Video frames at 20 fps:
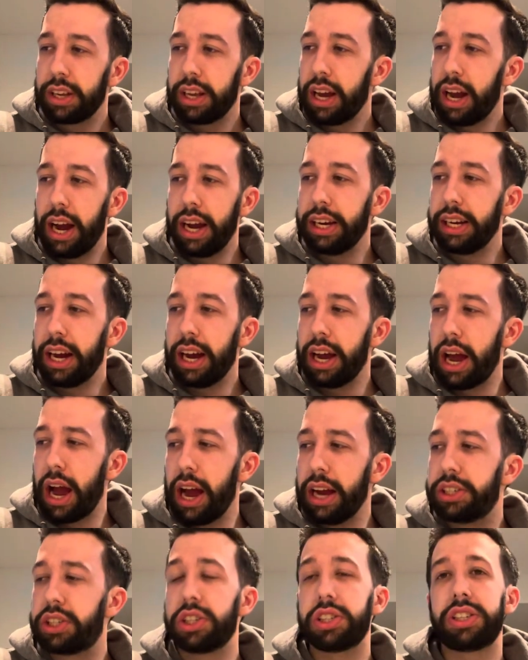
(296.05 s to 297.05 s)
I
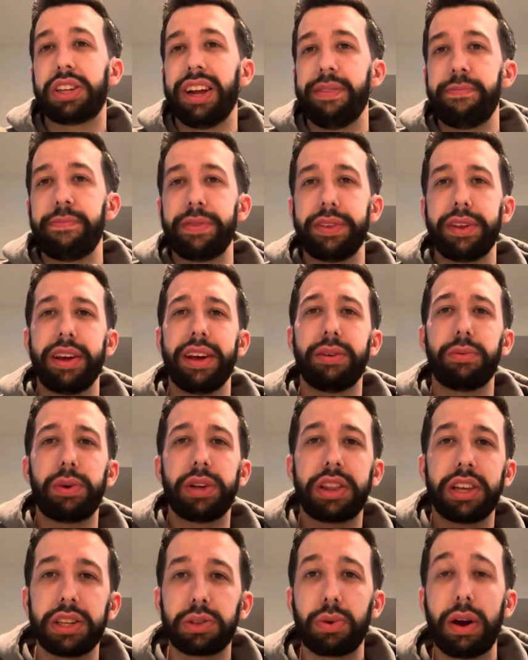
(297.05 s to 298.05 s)
just, with
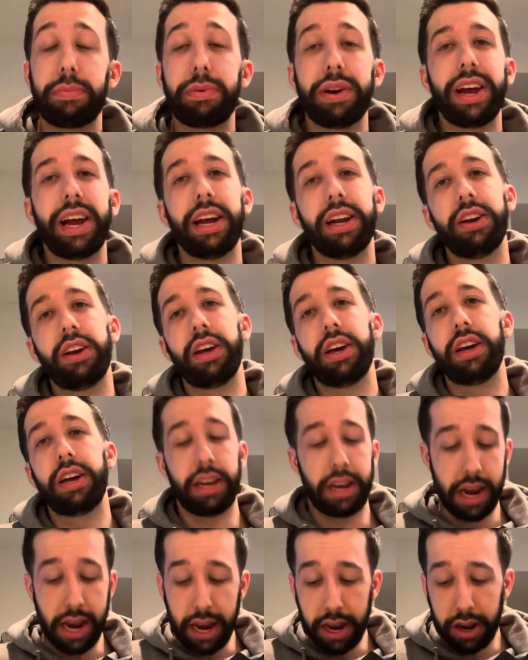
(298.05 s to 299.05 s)
this weapon,
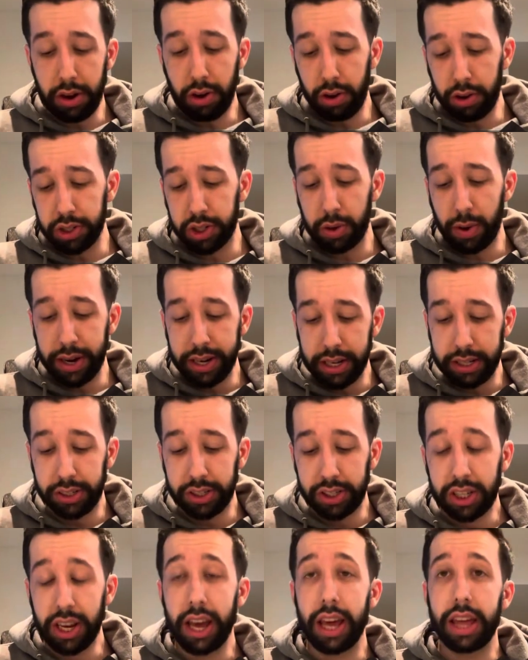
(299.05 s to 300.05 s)
and also I didn't say